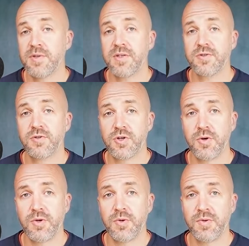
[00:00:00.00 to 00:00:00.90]
But just to
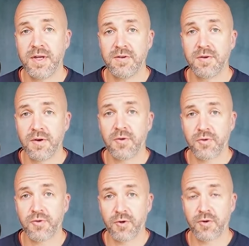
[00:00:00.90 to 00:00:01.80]
show you that you can
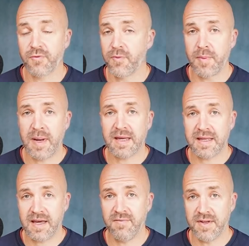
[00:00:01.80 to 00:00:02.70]
also start from a
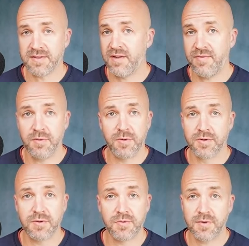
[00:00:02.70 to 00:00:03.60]
blank canvas if you
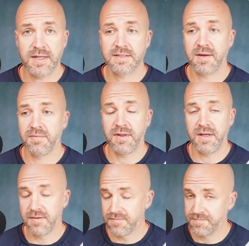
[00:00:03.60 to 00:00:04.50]
want to create
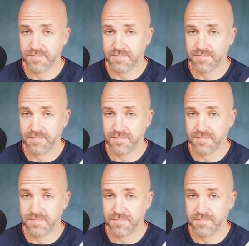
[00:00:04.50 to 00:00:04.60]
something